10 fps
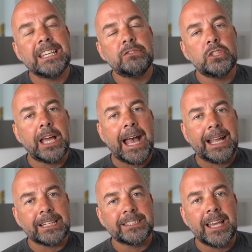gives you
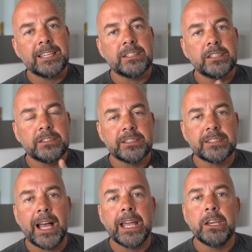access to
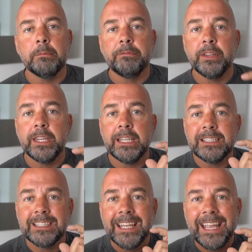sign up for these